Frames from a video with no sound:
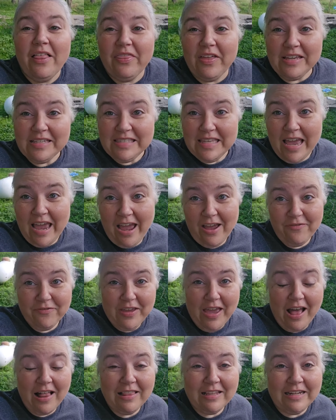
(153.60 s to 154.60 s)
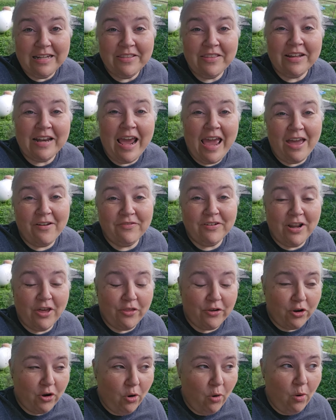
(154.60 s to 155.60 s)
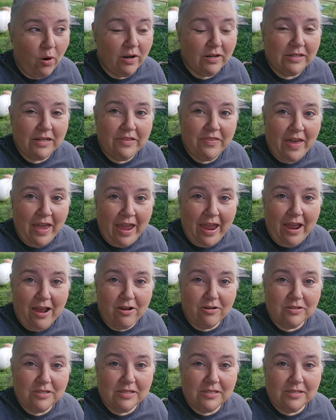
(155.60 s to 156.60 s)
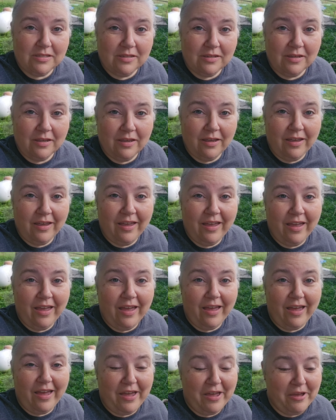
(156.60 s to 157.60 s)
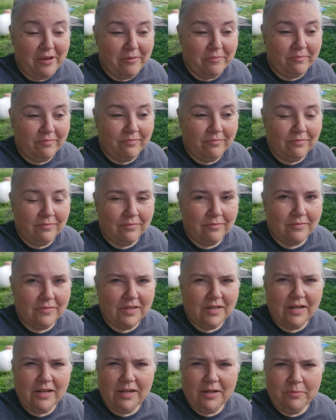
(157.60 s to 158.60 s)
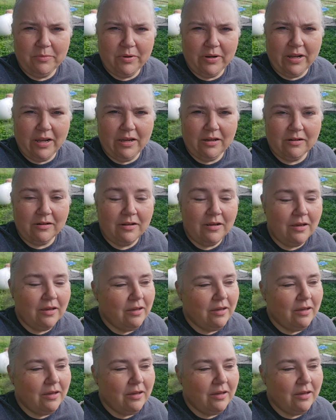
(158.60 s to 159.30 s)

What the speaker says: That's the half gallon. And then I have another quart in the house that I didn't bring out.